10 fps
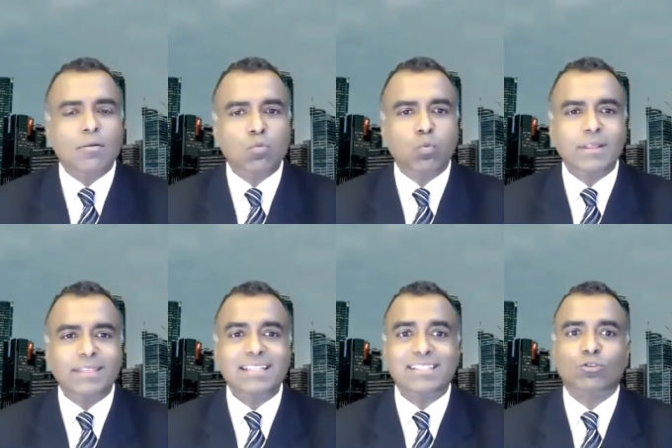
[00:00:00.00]
with
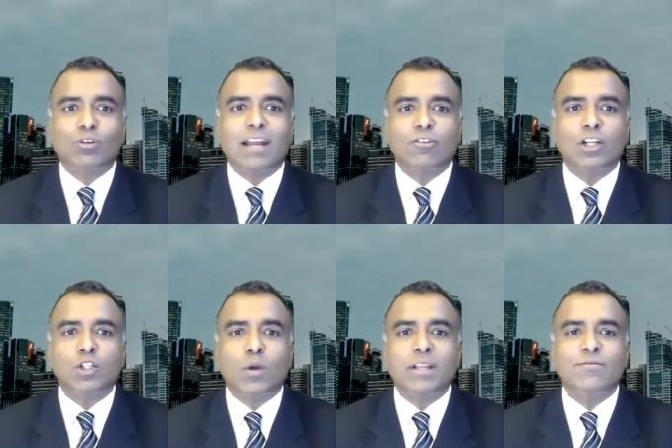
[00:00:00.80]
this
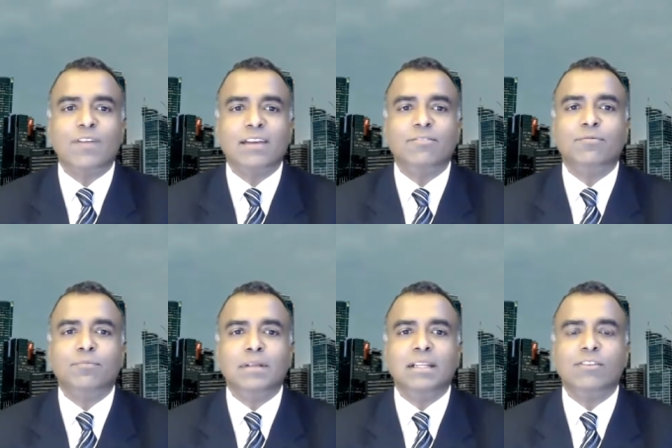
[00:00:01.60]
325
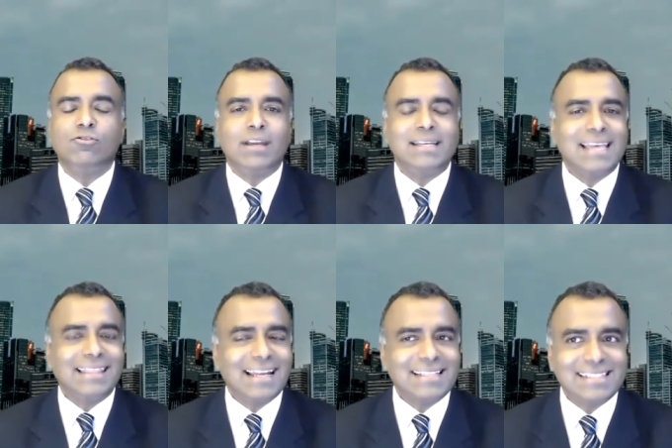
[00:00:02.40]
million raise, and
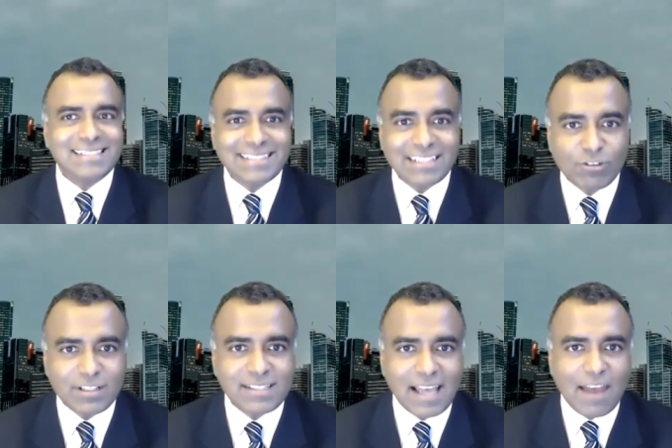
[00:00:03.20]
that's a
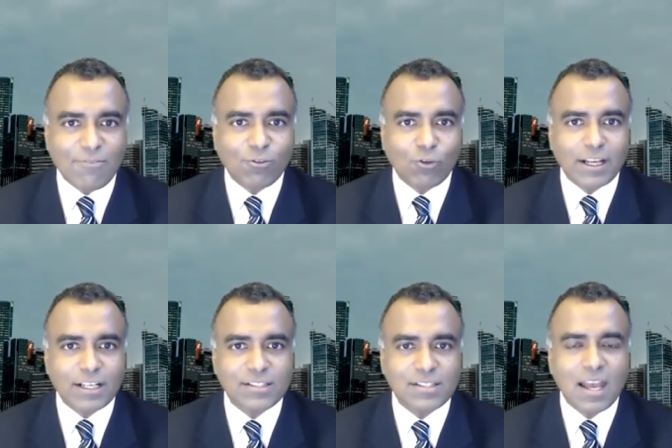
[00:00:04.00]
Series F
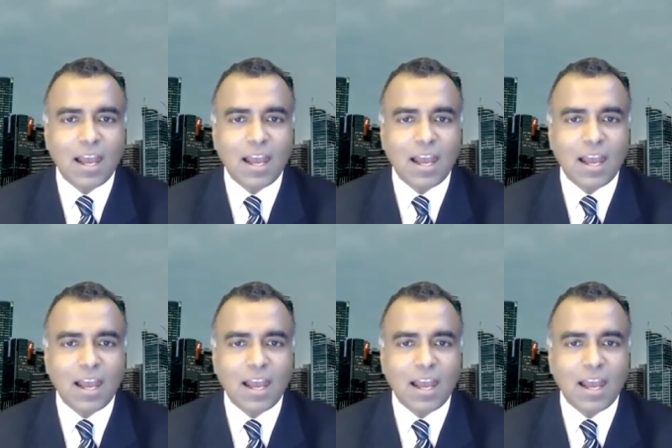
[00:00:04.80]
raise,